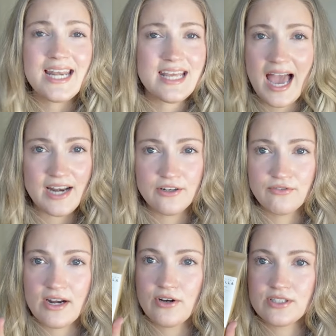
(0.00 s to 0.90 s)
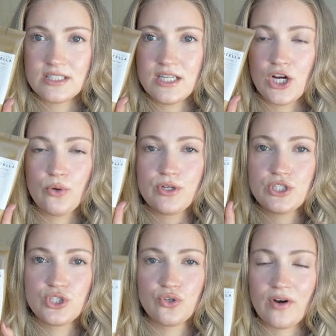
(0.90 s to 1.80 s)
any added fragrance in here, which
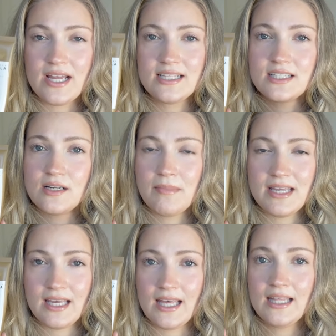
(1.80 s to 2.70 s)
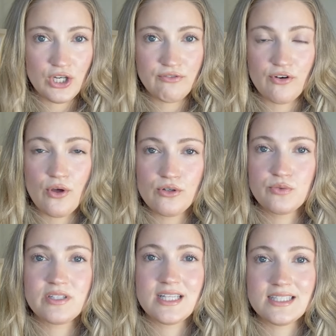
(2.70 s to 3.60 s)
is great. It's gonna make it it. Good for
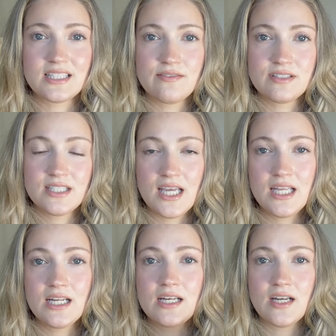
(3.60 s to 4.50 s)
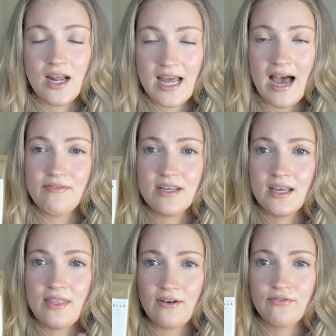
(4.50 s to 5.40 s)
those with sensitive skin, not
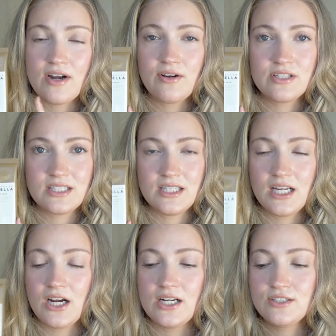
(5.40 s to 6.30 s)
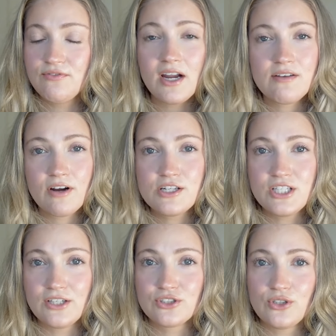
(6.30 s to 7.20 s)
having that fragrance in here. It's very, very
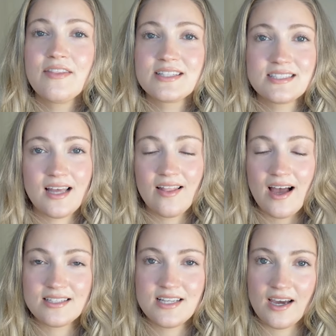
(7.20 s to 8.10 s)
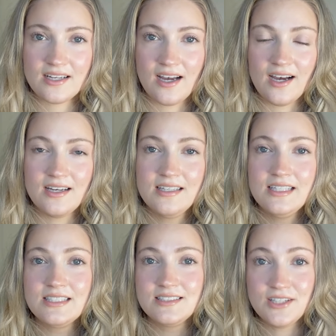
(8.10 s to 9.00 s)
gentle. The Centella Asiatica
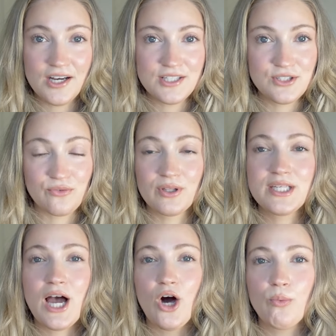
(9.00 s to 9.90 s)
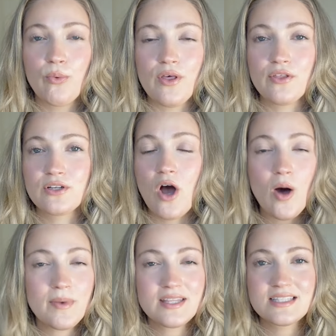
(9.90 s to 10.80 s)
does really help with
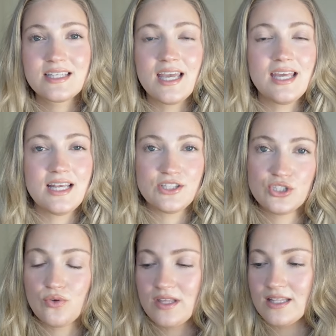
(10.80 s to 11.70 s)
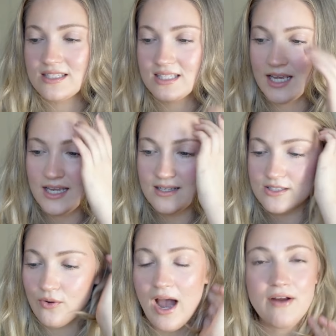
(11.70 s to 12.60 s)
calming the skin and soothing the skin.
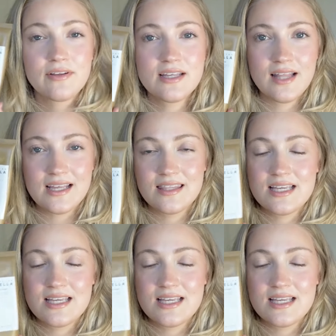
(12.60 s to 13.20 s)
So I really like